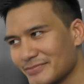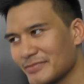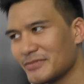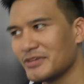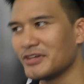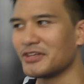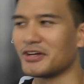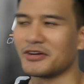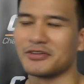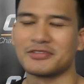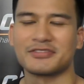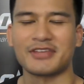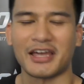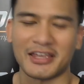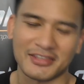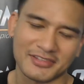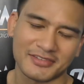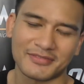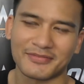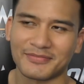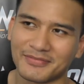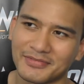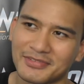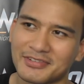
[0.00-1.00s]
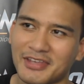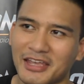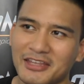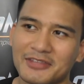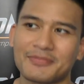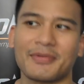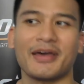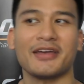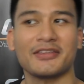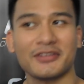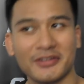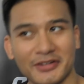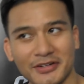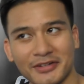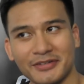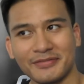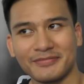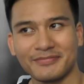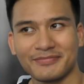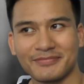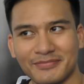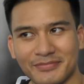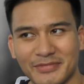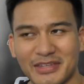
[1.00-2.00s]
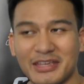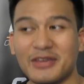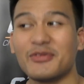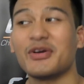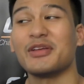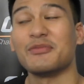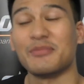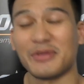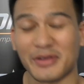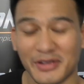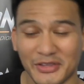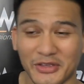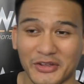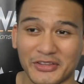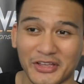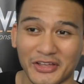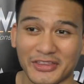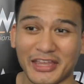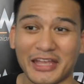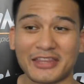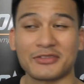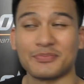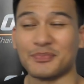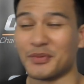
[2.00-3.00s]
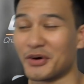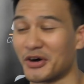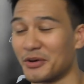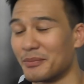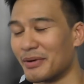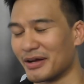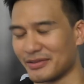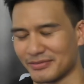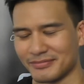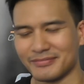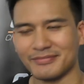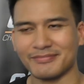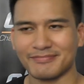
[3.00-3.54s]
you know, size size matter. Even Ribeiro not that small, but